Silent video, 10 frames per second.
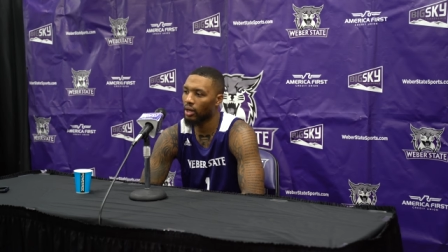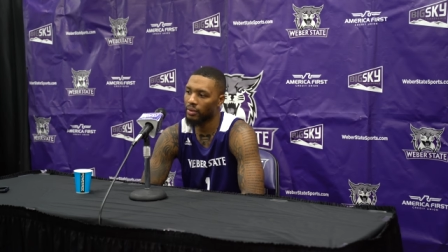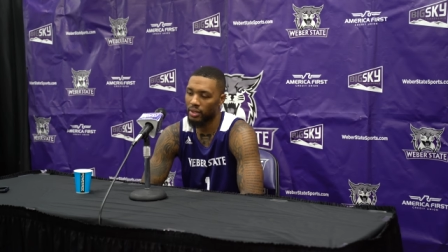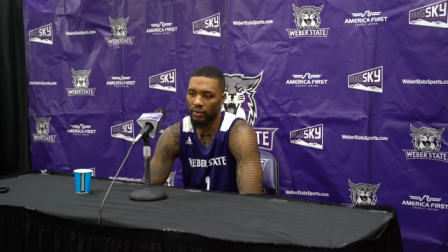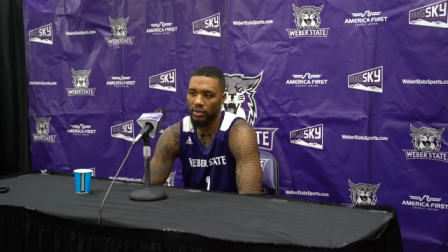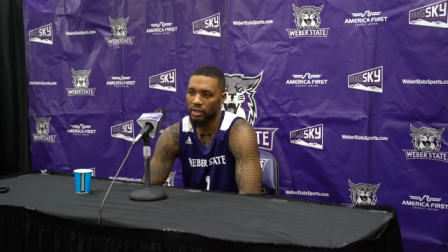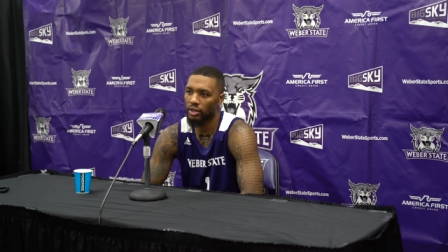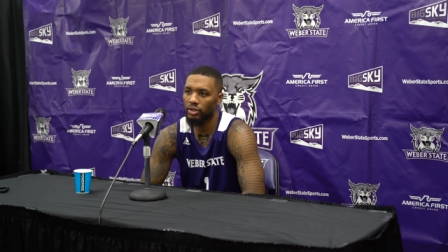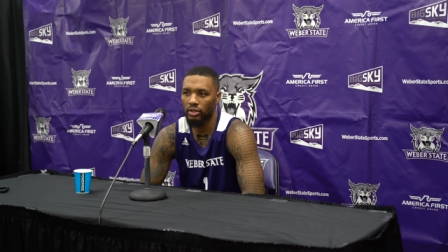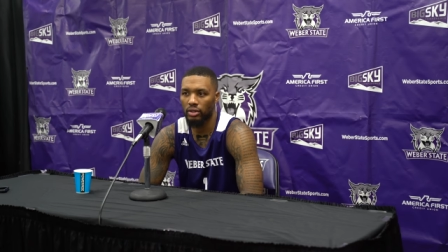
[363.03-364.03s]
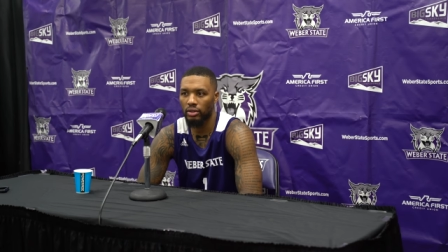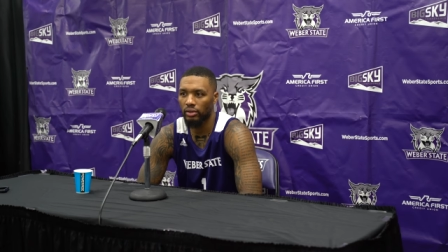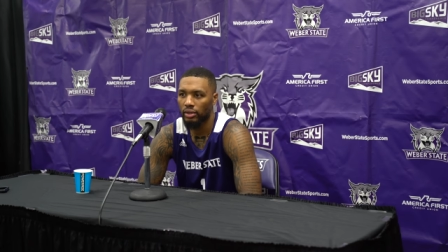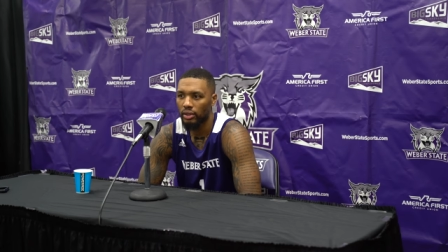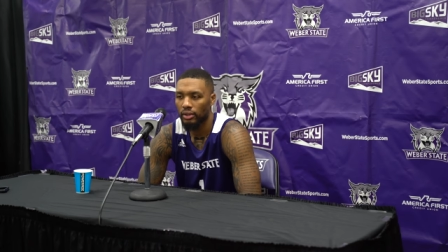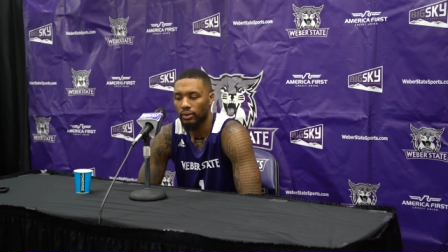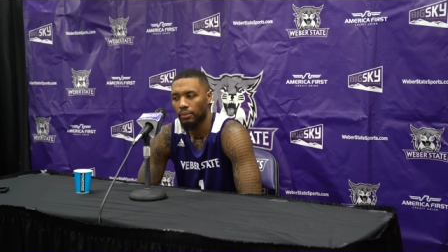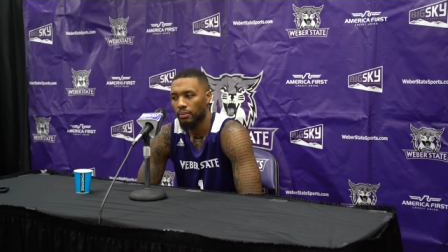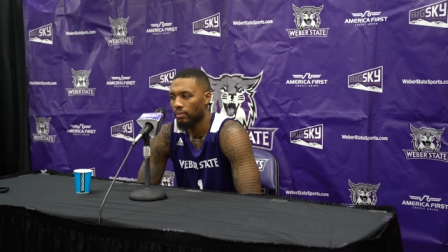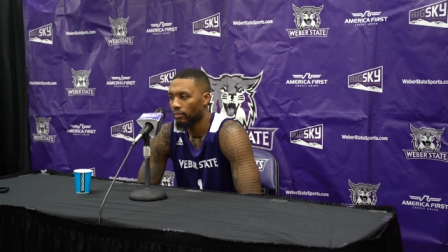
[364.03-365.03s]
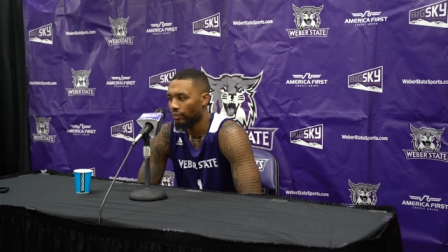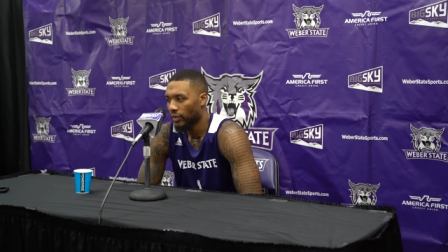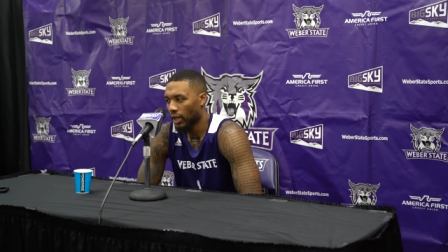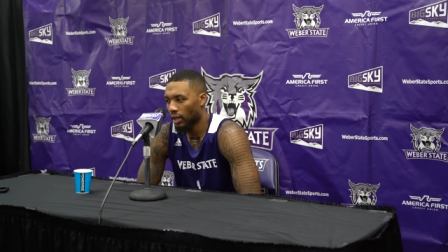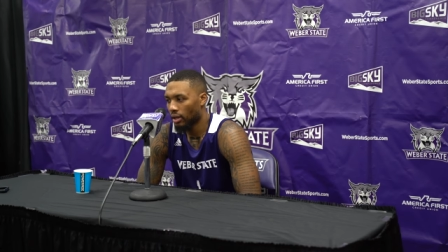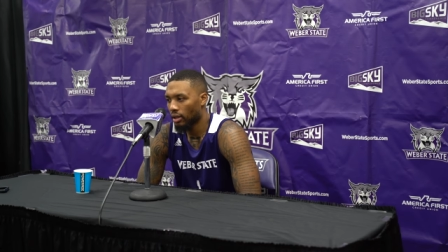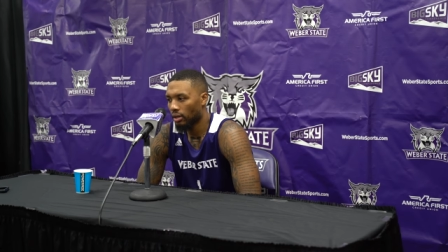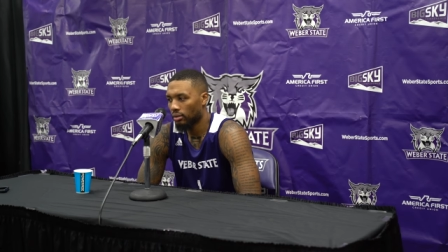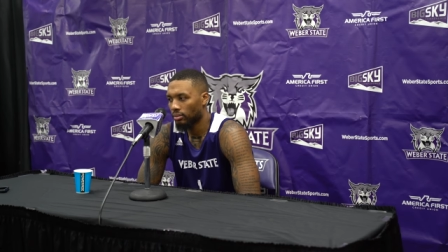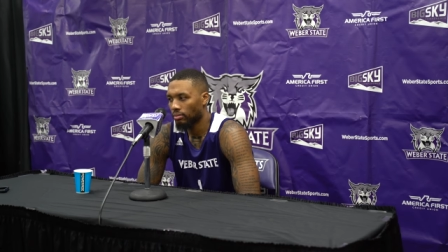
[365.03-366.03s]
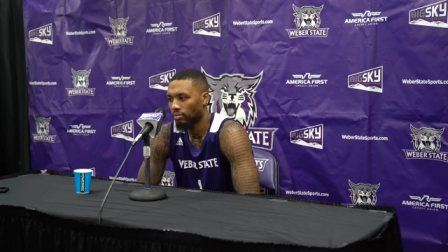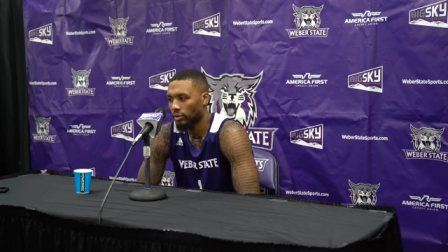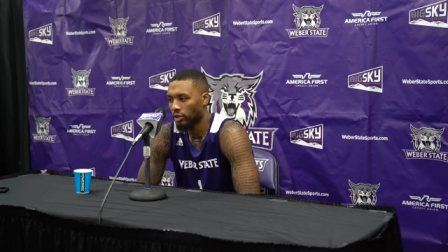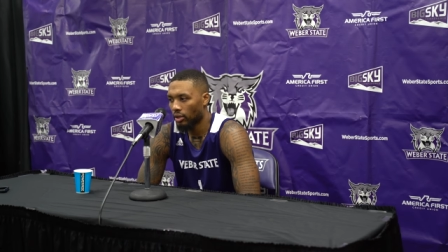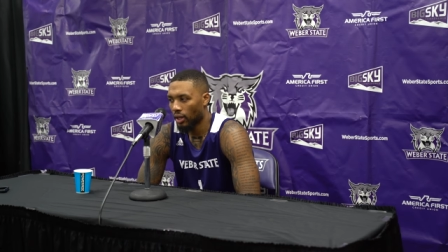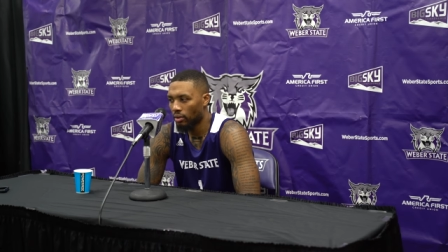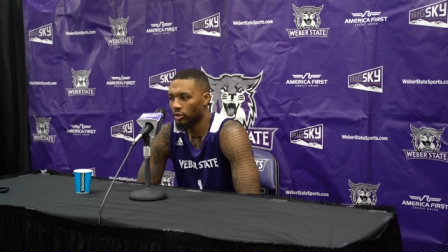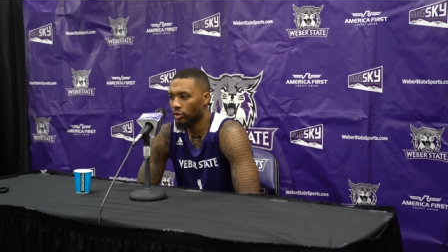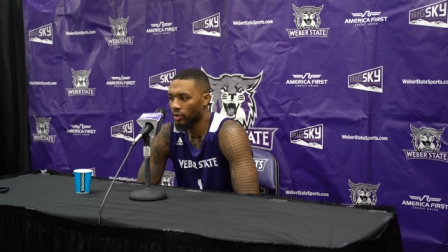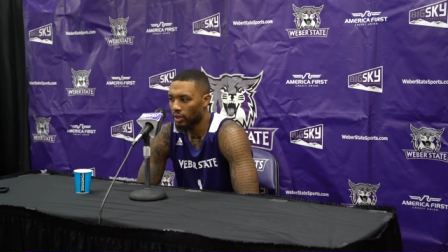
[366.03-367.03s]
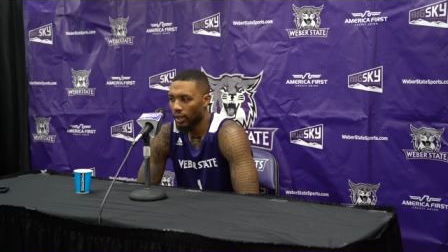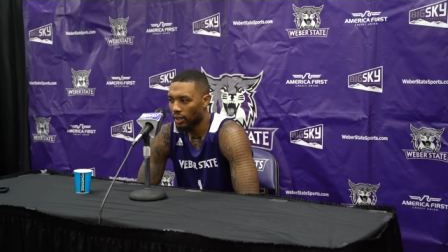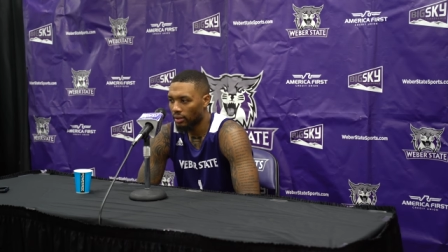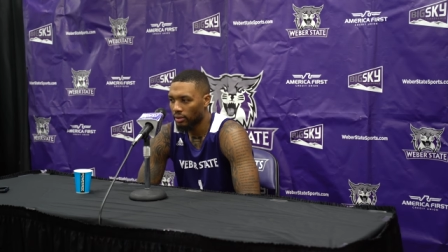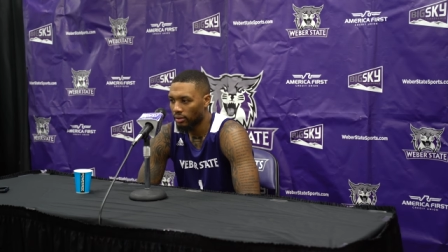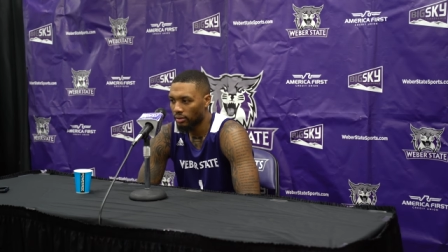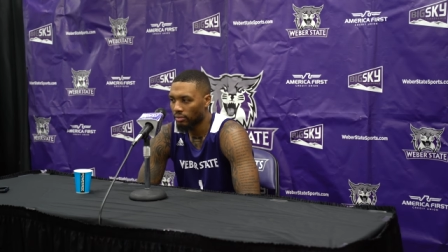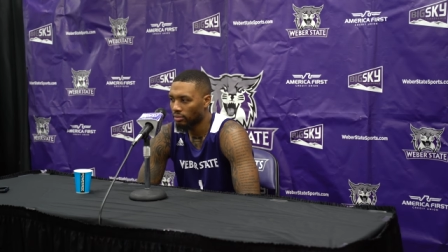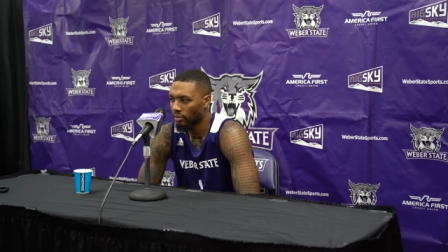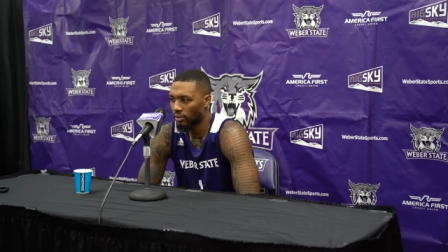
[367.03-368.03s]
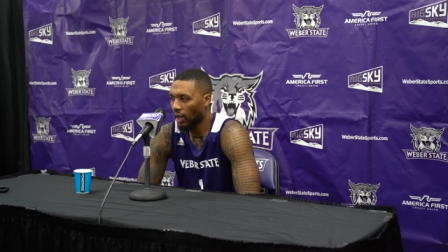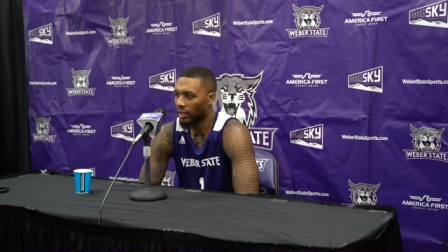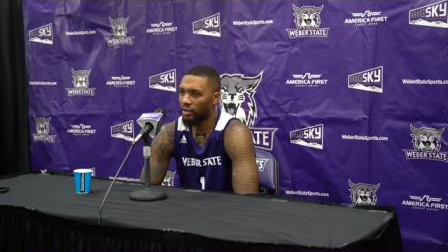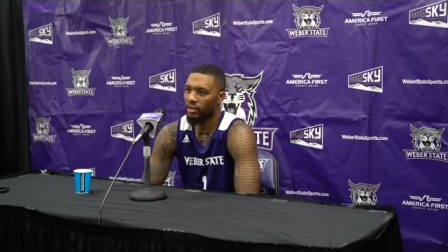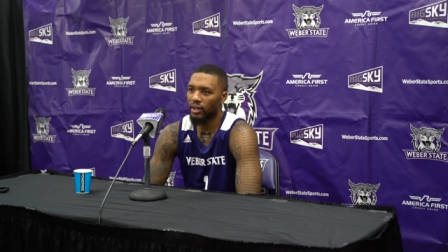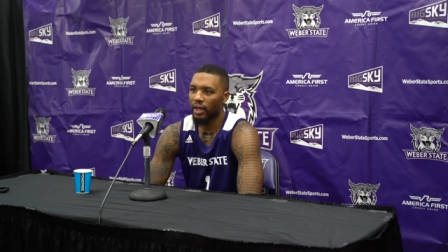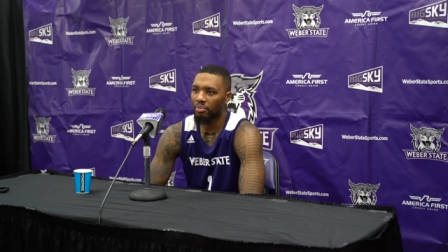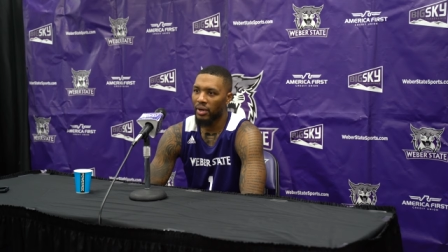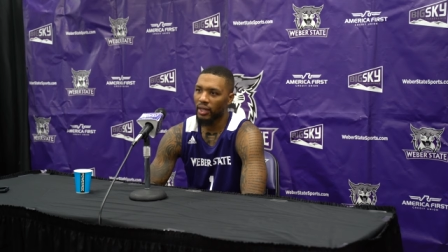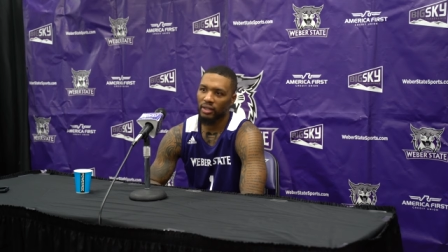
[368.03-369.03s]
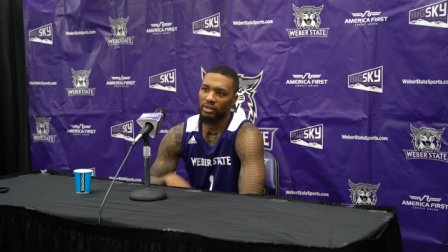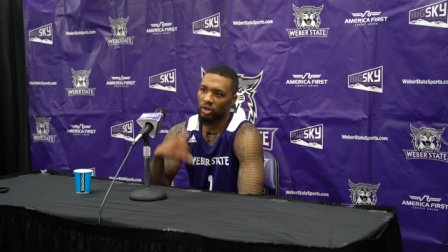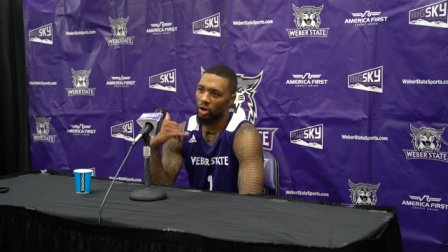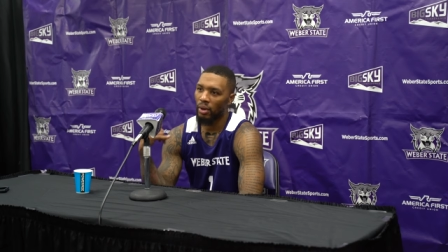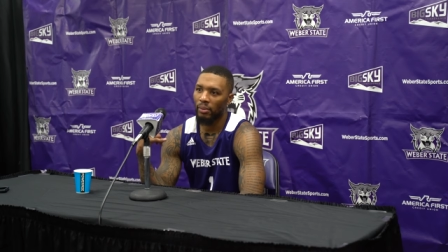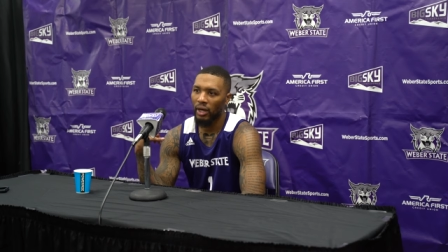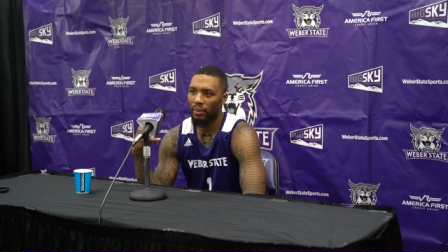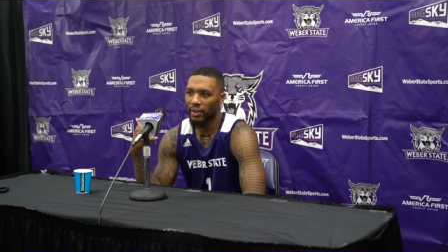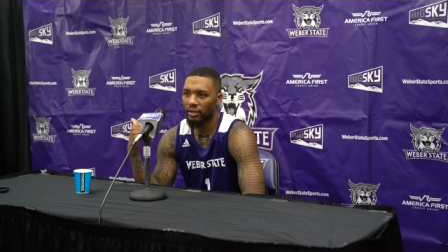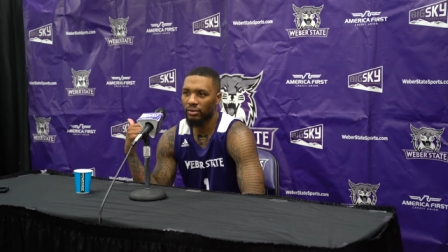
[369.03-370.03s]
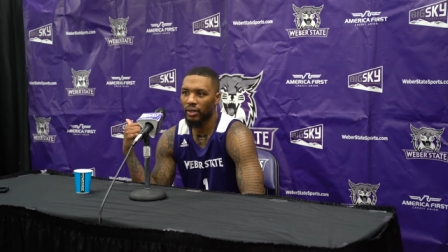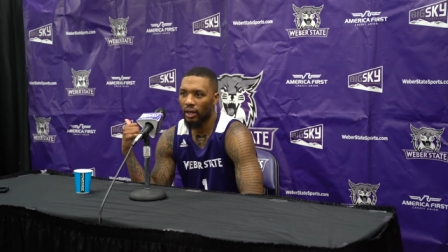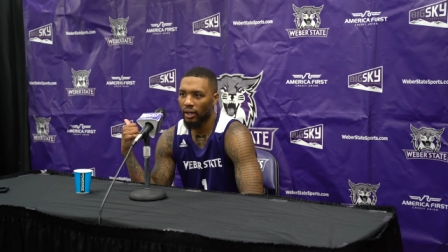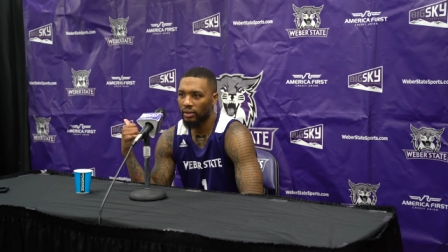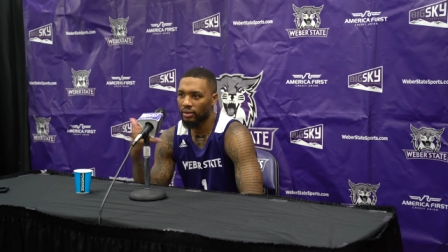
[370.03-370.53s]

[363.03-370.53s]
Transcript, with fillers: I was 17 years old, and um, you know, I was used to like I get stuck at practice, call my mom, I need a ride.